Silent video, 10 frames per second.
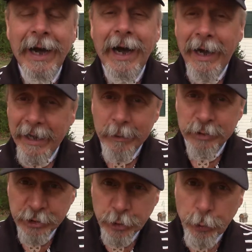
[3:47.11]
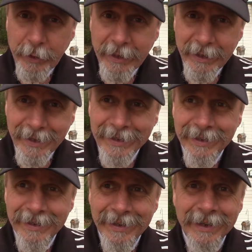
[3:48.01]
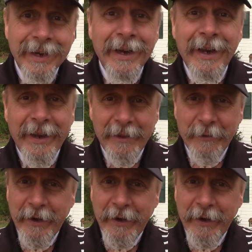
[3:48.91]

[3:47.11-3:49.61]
I am shooting in